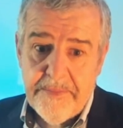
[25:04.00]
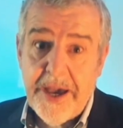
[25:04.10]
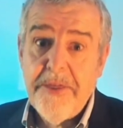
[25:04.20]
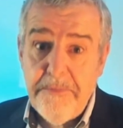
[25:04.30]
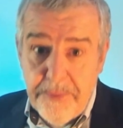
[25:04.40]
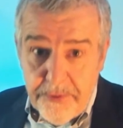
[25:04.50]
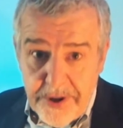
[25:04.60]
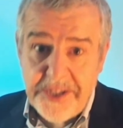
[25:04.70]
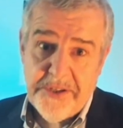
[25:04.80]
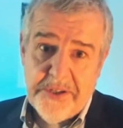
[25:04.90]
and the
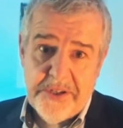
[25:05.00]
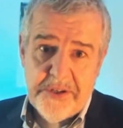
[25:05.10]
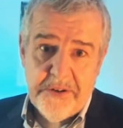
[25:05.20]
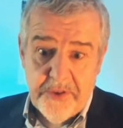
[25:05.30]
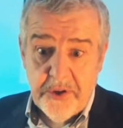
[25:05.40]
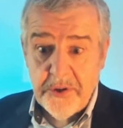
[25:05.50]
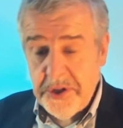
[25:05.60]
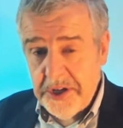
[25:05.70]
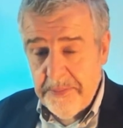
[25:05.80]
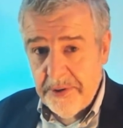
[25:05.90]
presence of the Good
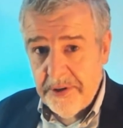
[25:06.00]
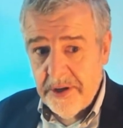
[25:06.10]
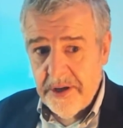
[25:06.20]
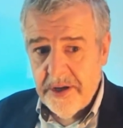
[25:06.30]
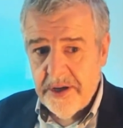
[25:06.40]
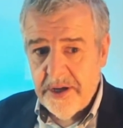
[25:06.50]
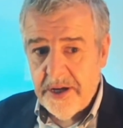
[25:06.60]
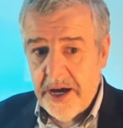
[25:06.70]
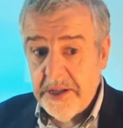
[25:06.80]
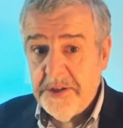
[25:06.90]
Shepherd
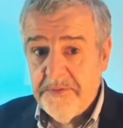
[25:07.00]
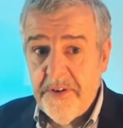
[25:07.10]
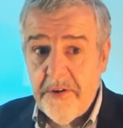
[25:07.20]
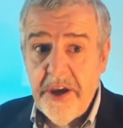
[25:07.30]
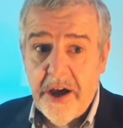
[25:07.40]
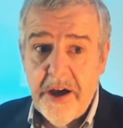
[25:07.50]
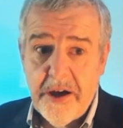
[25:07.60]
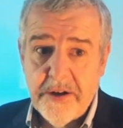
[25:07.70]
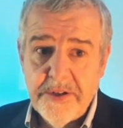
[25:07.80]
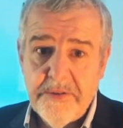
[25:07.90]
at its very
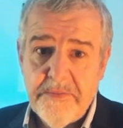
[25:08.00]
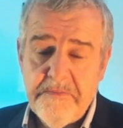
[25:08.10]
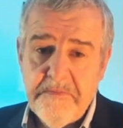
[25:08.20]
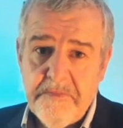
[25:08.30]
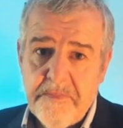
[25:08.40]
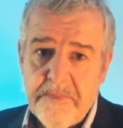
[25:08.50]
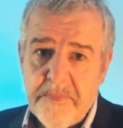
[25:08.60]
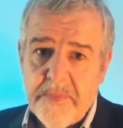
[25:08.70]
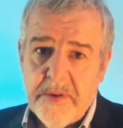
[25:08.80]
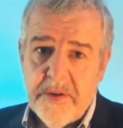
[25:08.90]
heart?
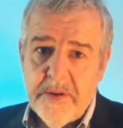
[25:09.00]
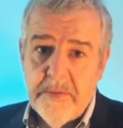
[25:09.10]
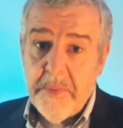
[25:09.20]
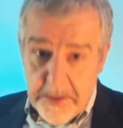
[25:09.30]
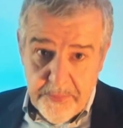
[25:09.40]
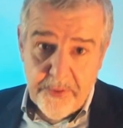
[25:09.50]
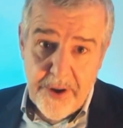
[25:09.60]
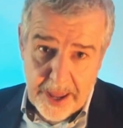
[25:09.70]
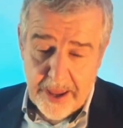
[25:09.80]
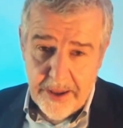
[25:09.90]
My
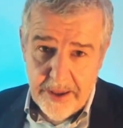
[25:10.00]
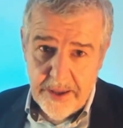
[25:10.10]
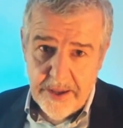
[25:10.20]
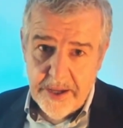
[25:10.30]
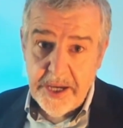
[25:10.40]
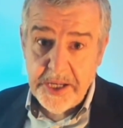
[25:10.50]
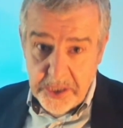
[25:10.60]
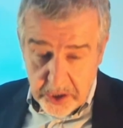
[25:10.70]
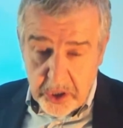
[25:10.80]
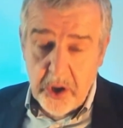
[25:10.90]
prayer is
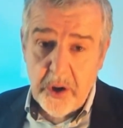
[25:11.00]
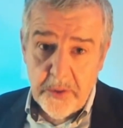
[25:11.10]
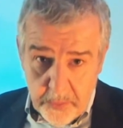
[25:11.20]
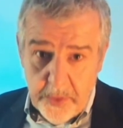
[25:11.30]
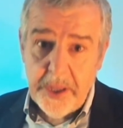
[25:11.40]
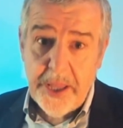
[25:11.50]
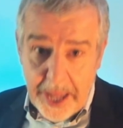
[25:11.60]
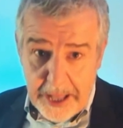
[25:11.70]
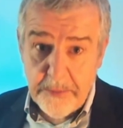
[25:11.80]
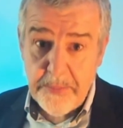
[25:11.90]
that God will
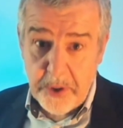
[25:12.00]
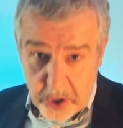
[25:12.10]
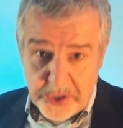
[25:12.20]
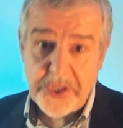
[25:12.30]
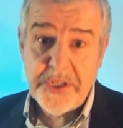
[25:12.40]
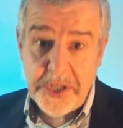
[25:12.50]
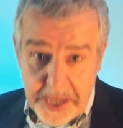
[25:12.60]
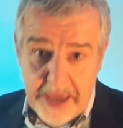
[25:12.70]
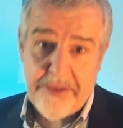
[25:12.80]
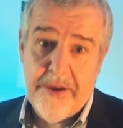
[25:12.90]
help us
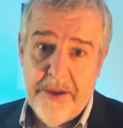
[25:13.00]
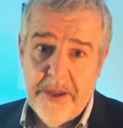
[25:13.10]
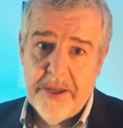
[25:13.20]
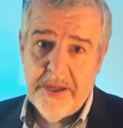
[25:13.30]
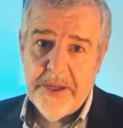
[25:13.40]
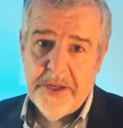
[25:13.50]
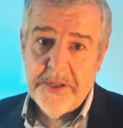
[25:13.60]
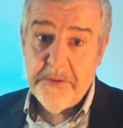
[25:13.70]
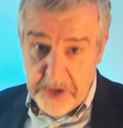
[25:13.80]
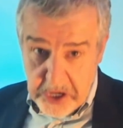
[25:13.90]
together
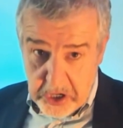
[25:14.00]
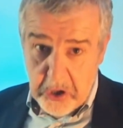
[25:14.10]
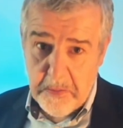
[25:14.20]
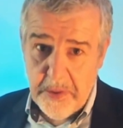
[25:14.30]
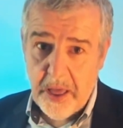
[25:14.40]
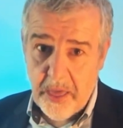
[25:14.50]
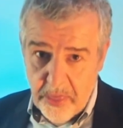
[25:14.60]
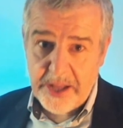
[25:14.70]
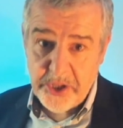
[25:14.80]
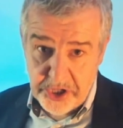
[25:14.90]
to become
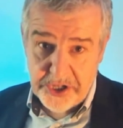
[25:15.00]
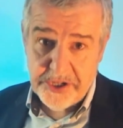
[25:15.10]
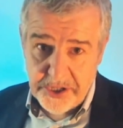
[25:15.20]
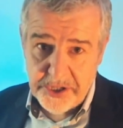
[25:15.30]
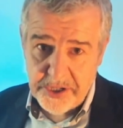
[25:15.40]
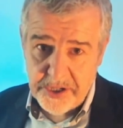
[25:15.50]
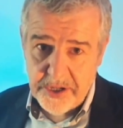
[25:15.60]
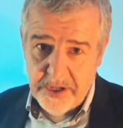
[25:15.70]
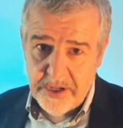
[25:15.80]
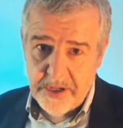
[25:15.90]
that church.
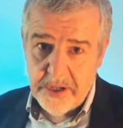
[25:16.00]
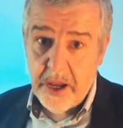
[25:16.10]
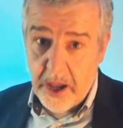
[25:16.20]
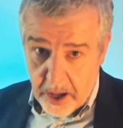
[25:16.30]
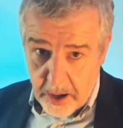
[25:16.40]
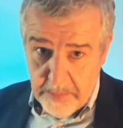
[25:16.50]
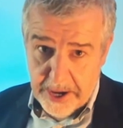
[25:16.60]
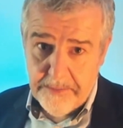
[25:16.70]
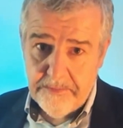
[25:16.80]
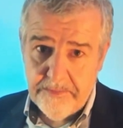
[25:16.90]

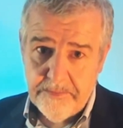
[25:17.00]
Amen.